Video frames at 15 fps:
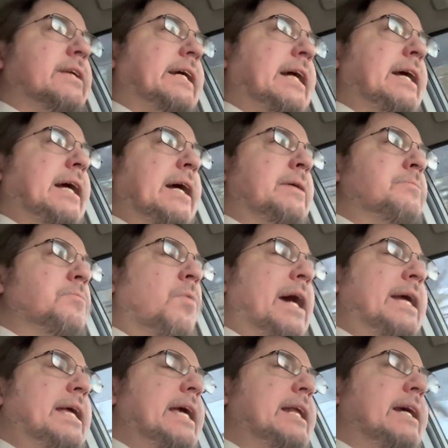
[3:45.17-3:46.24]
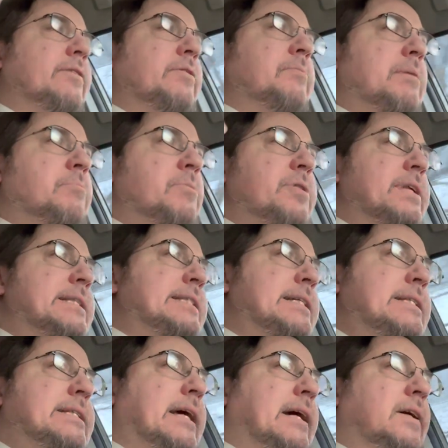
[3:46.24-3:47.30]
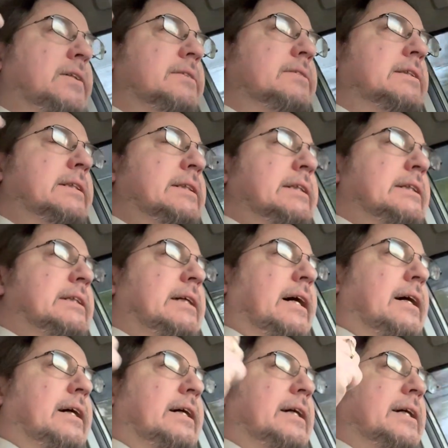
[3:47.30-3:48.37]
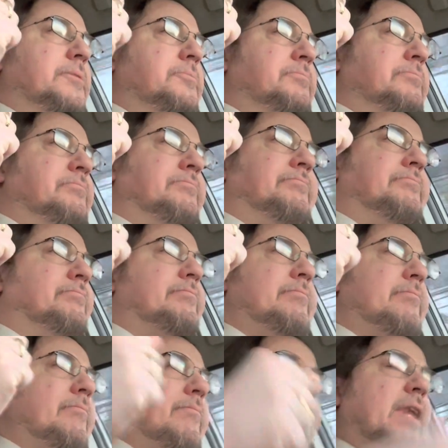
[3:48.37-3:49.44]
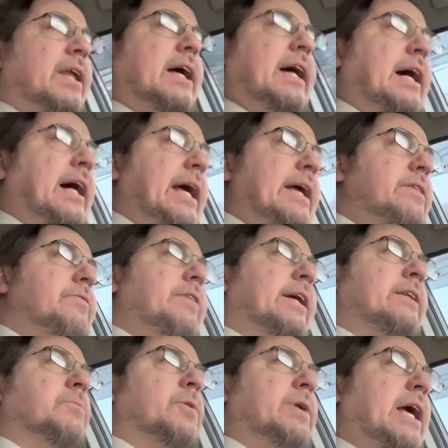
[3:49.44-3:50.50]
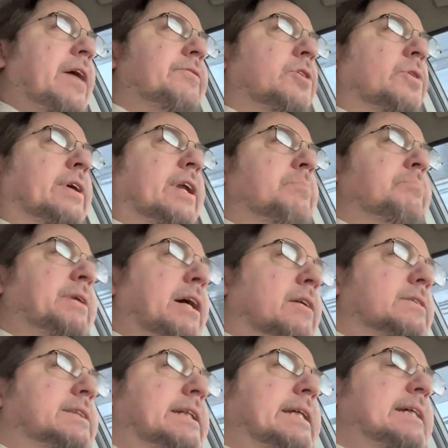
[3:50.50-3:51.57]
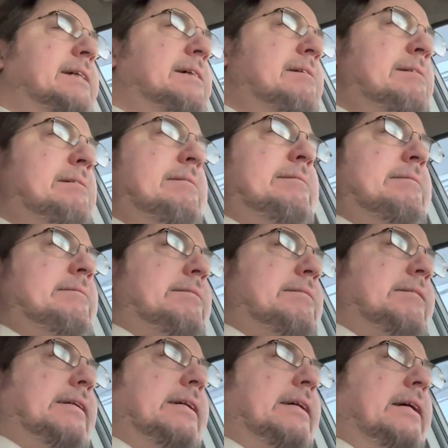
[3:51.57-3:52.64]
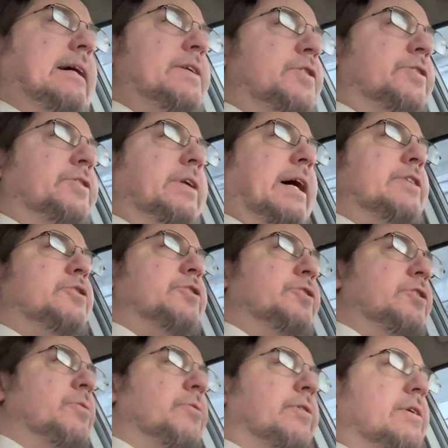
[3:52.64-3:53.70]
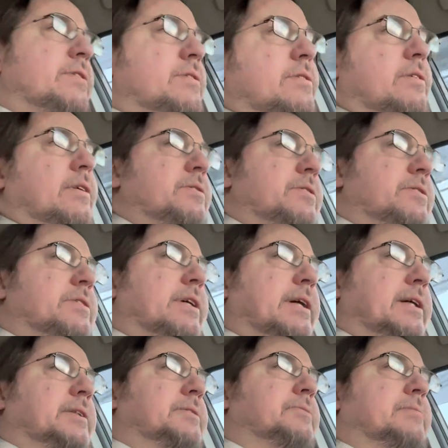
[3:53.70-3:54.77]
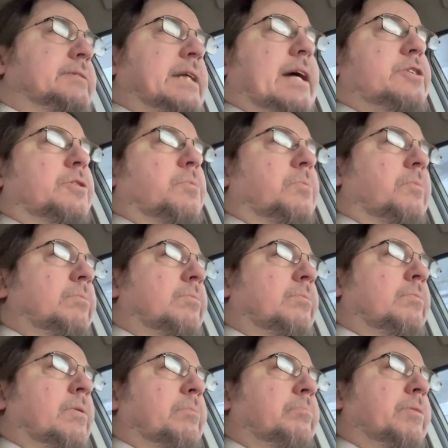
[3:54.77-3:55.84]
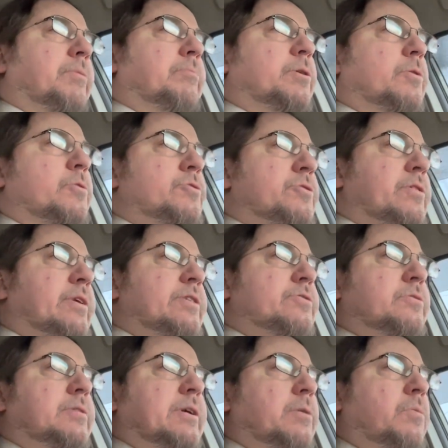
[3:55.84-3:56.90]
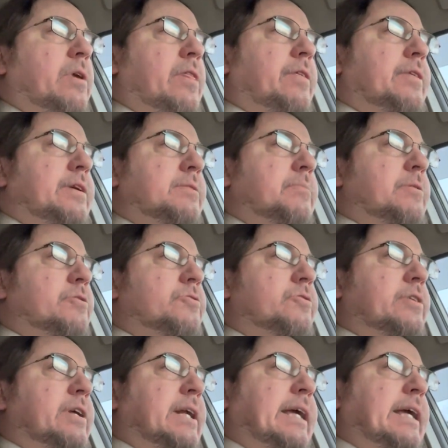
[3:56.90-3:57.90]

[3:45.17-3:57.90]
Like, I, I, why can't I remember the detail? Um, I hate the fact that I'm going to have to look it up now. It's like I should I should know this. This is uh, it's actually computers and things was like one of the things I'm interested in.